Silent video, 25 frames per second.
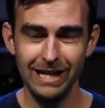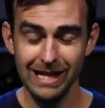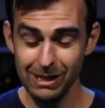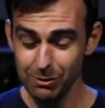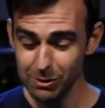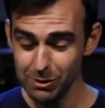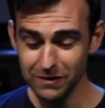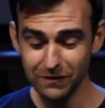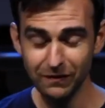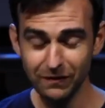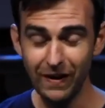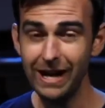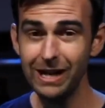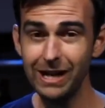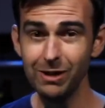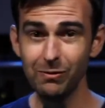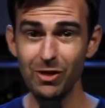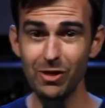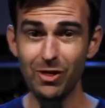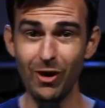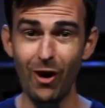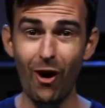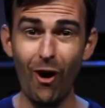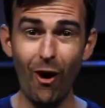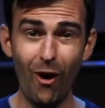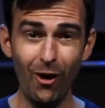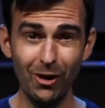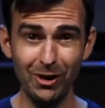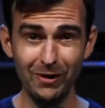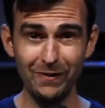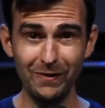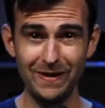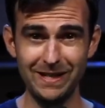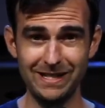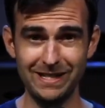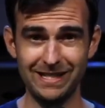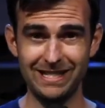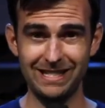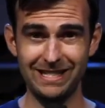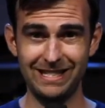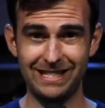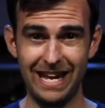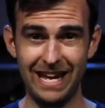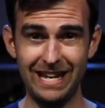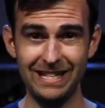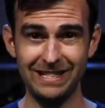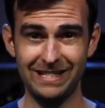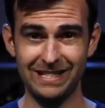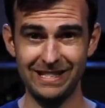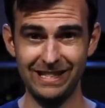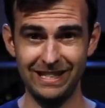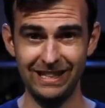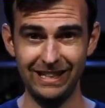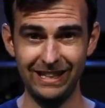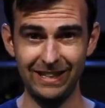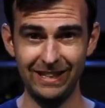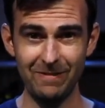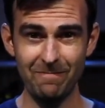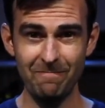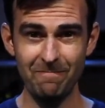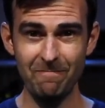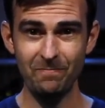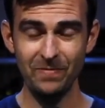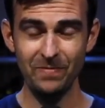He was fighting with all of his intensity.